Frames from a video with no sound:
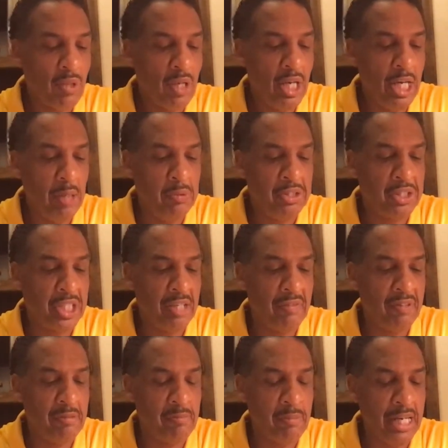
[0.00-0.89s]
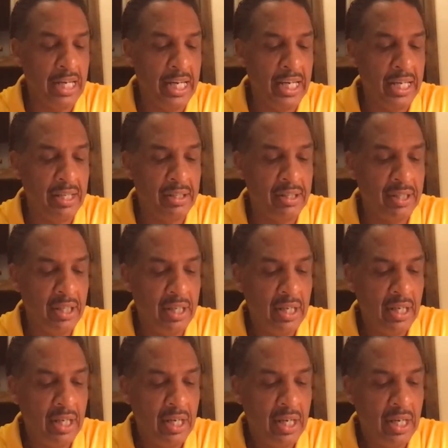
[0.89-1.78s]
he was giving man
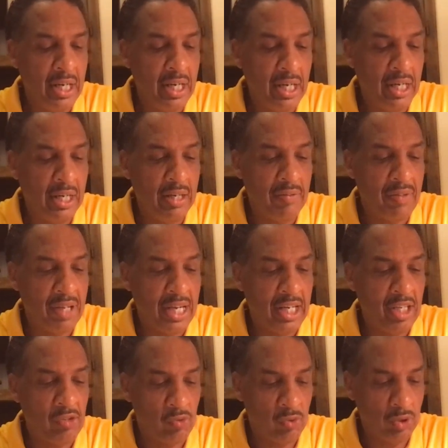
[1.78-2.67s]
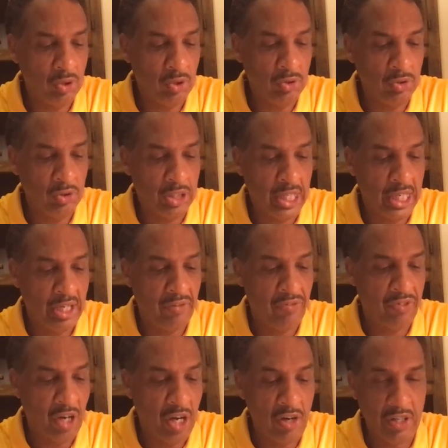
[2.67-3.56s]
uh, that rule, that
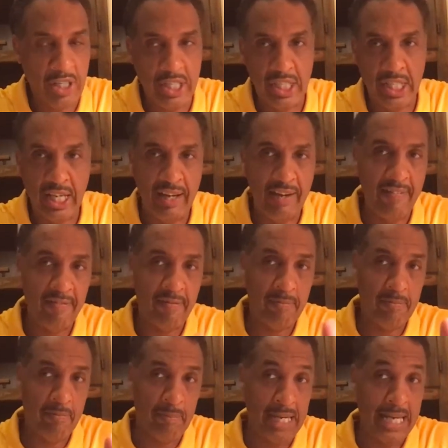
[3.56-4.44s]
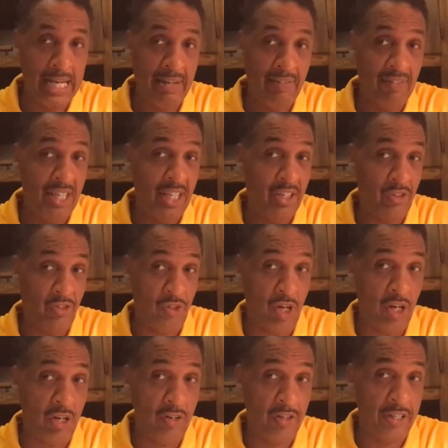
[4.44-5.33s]
authority. He gave man that
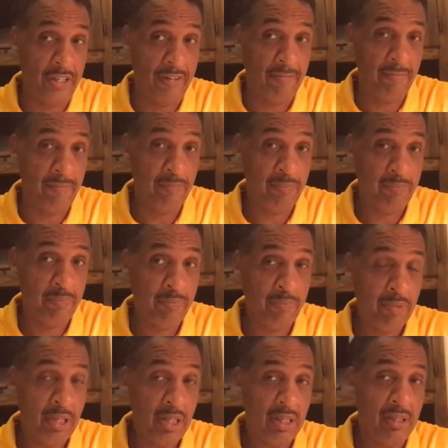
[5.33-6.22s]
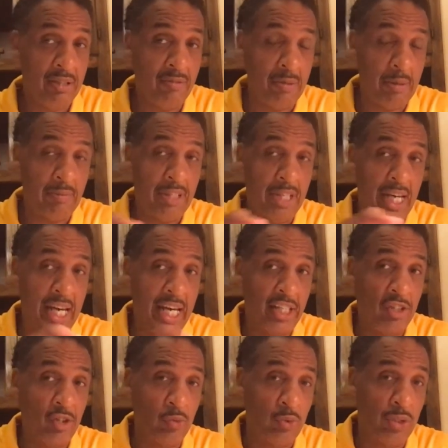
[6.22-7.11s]
authority. Remember, the
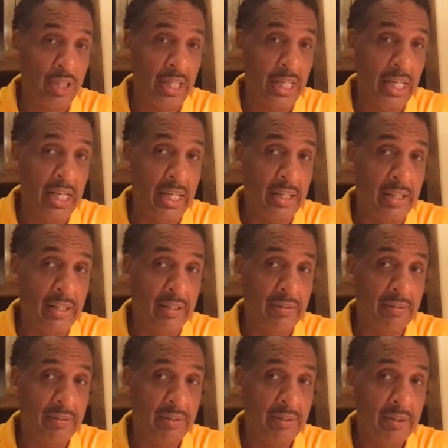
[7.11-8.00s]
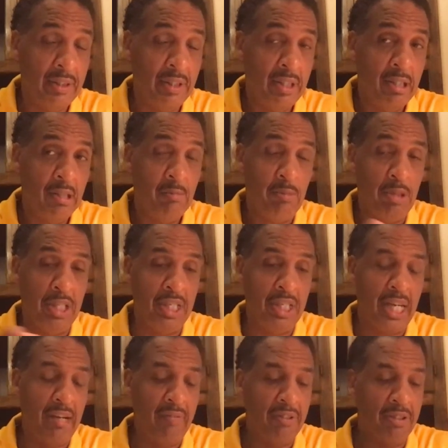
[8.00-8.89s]
angels were there, but he
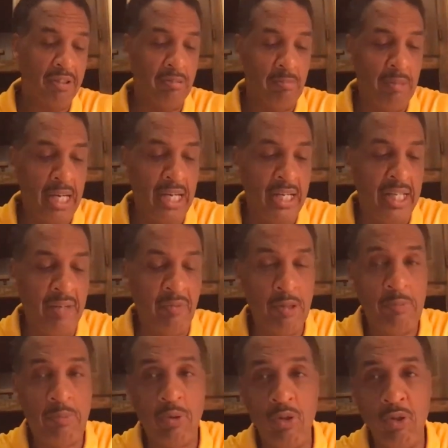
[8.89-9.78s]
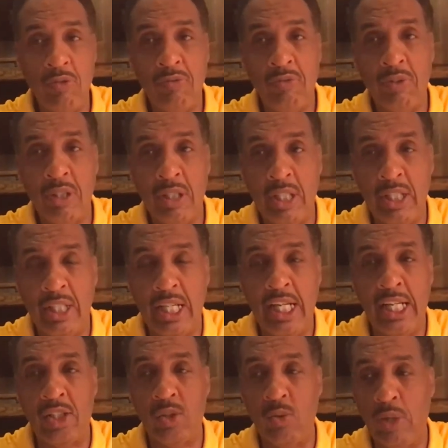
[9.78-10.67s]
gave it to man. And we proved uh,
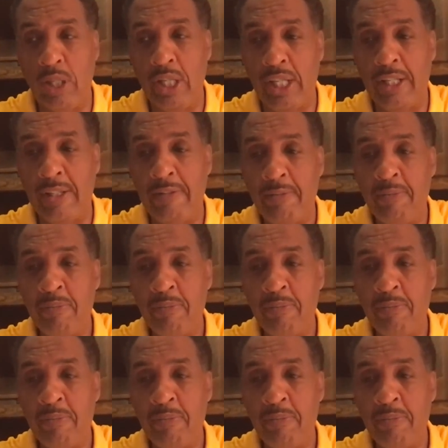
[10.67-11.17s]
last week